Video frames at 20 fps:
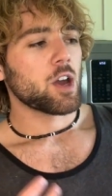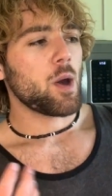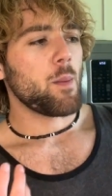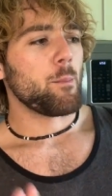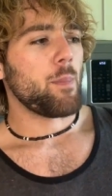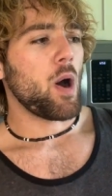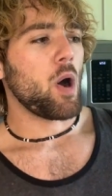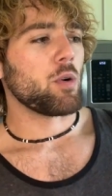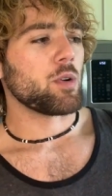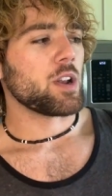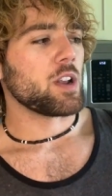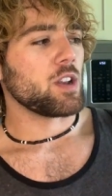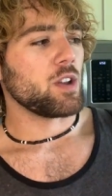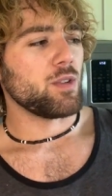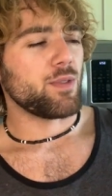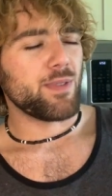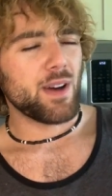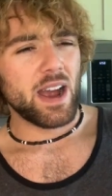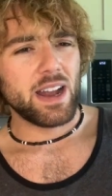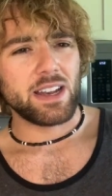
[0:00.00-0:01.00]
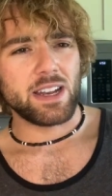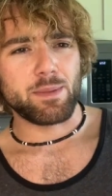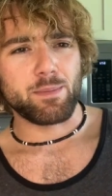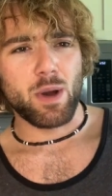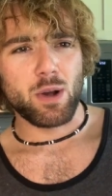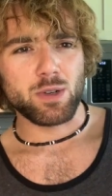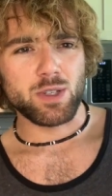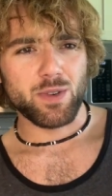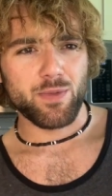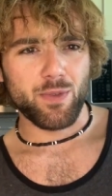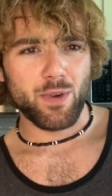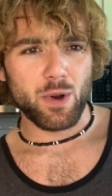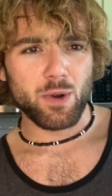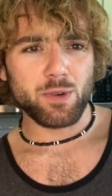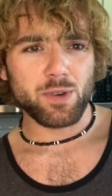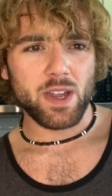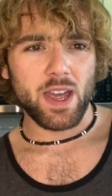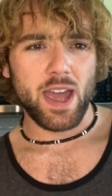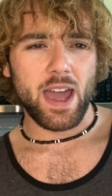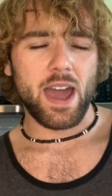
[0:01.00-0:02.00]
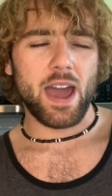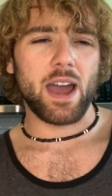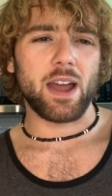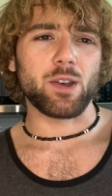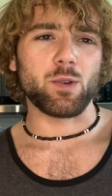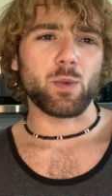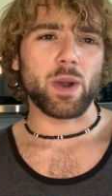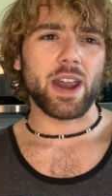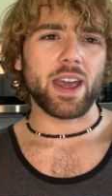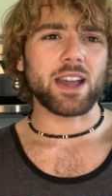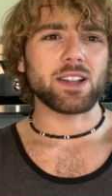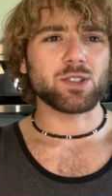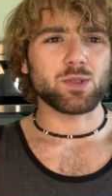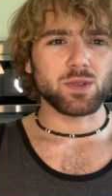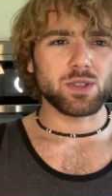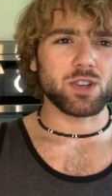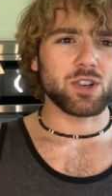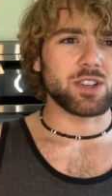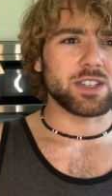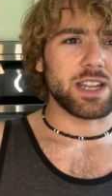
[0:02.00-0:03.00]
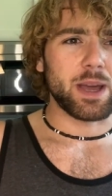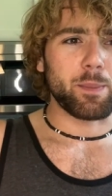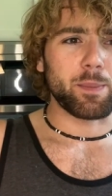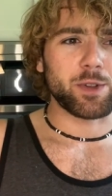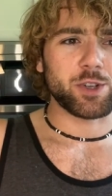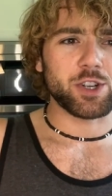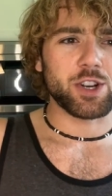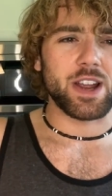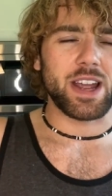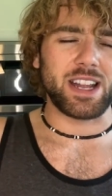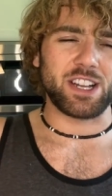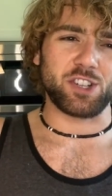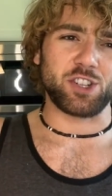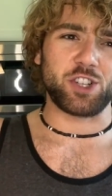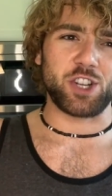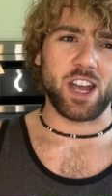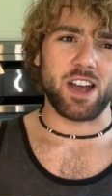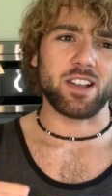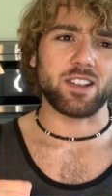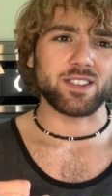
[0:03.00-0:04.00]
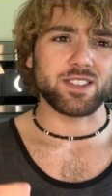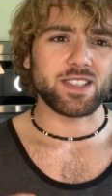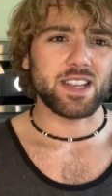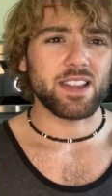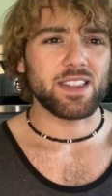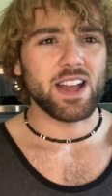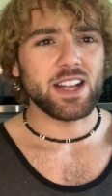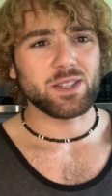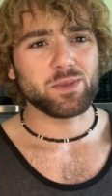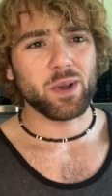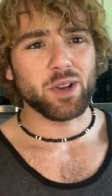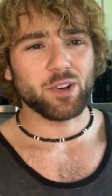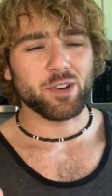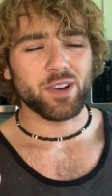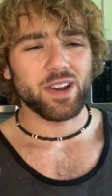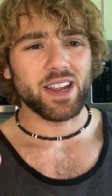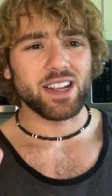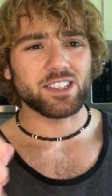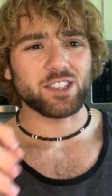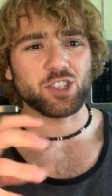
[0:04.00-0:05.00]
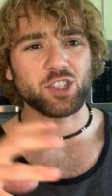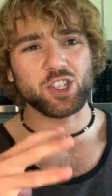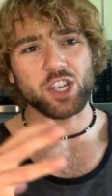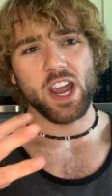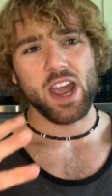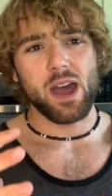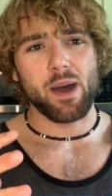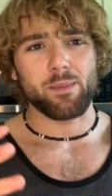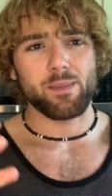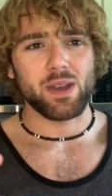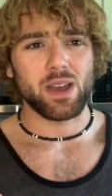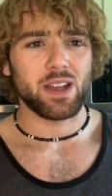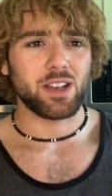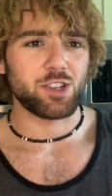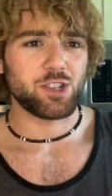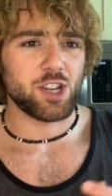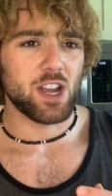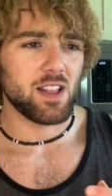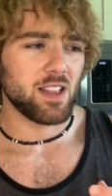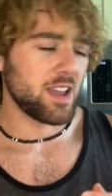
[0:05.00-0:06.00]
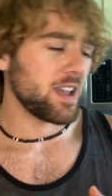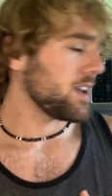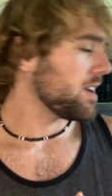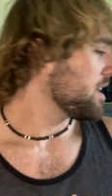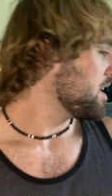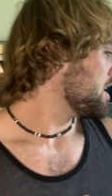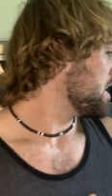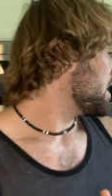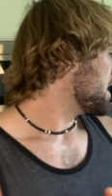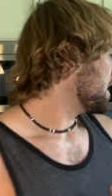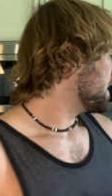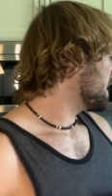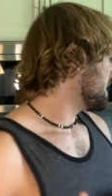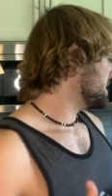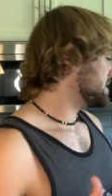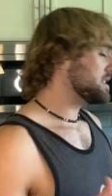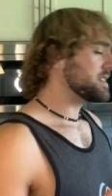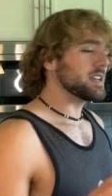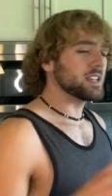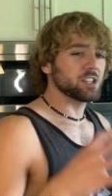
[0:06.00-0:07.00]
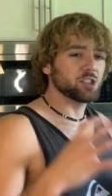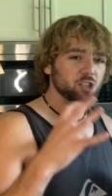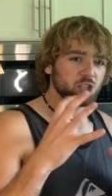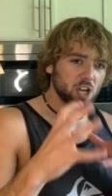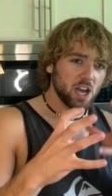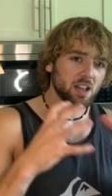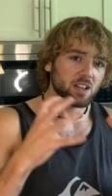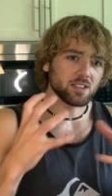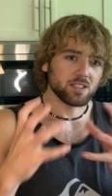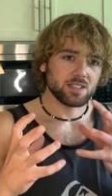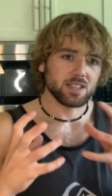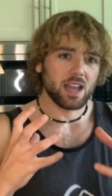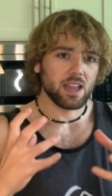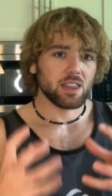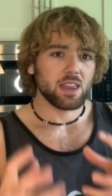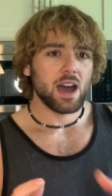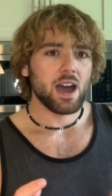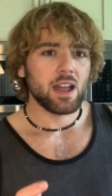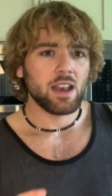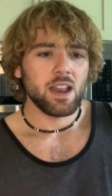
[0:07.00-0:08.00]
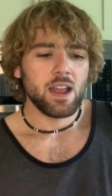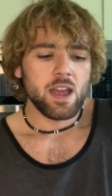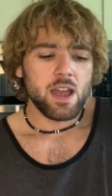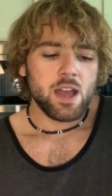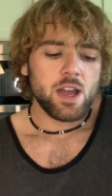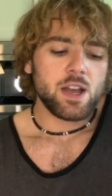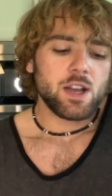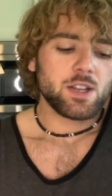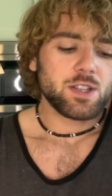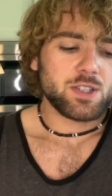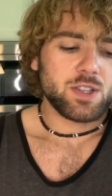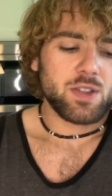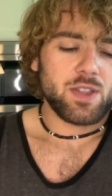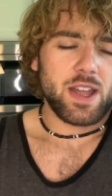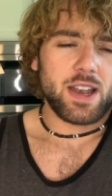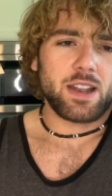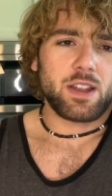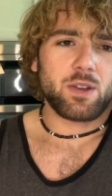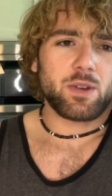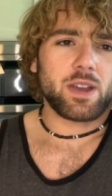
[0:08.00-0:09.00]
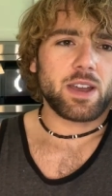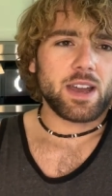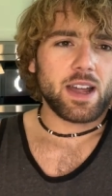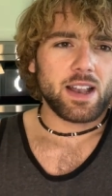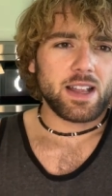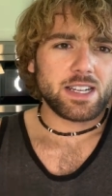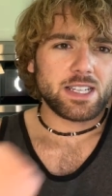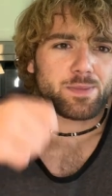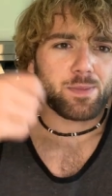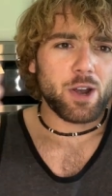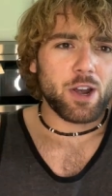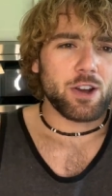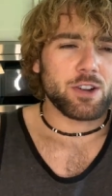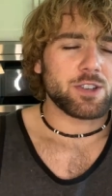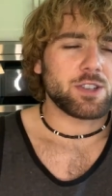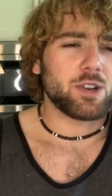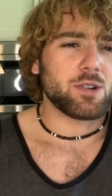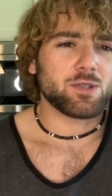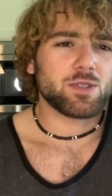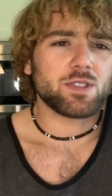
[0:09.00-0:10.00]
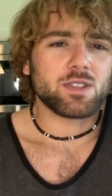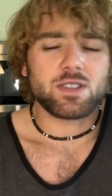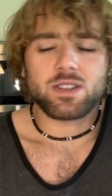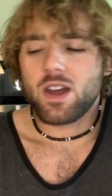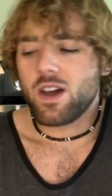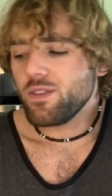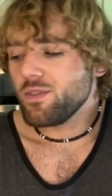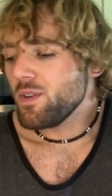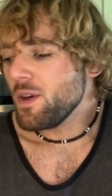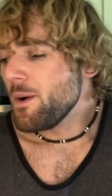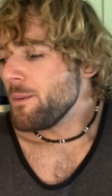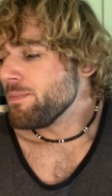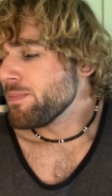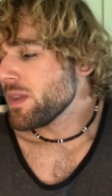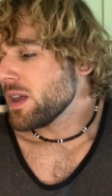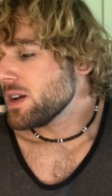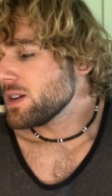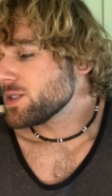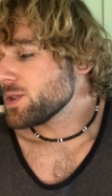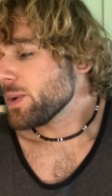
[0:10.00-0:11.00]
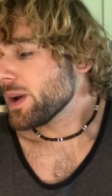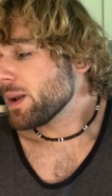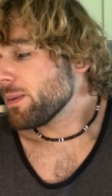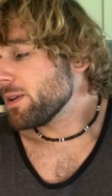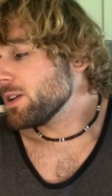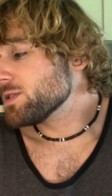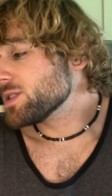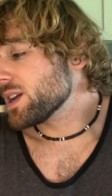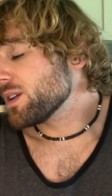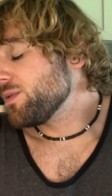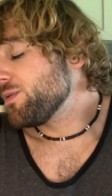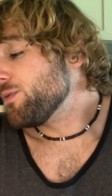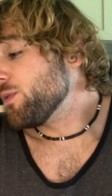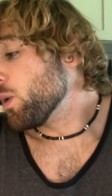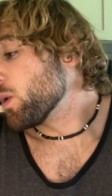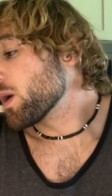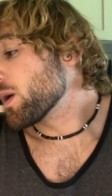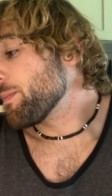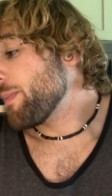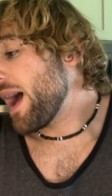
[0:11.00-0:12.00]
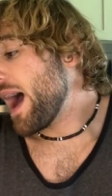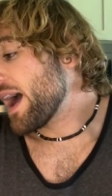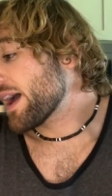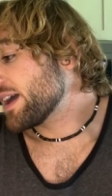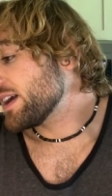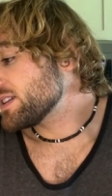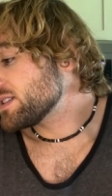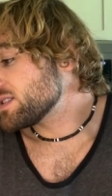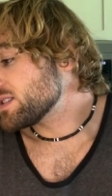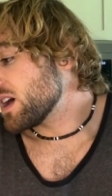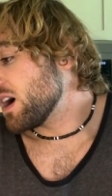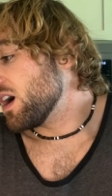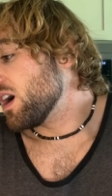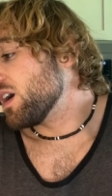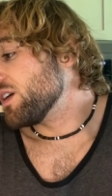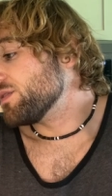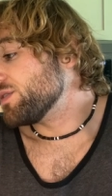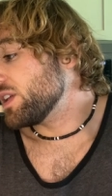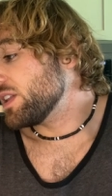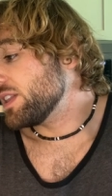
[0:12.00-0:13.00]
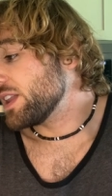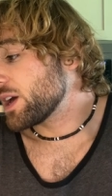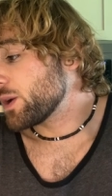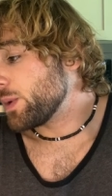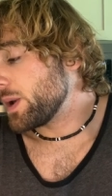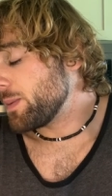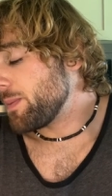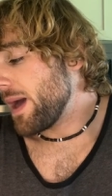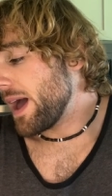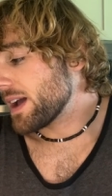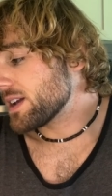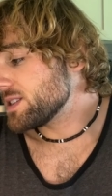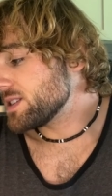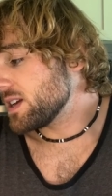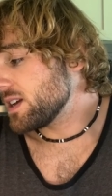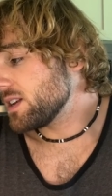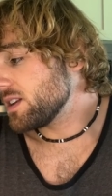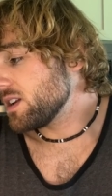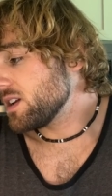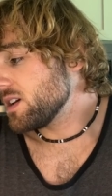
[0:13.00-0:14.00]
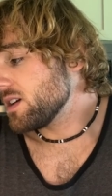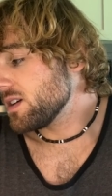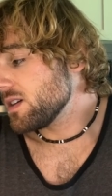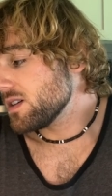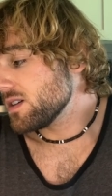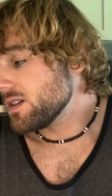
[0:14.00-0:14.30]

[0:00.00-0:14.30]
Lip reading: component you find in most fruit. And when it gets to a certain temperature, it gels. And that's what creates jam and jelly, is it gels like that. So then you can kind of like spread it on toast and stuff. So we're gonna be using 4 packets of liquid pectin.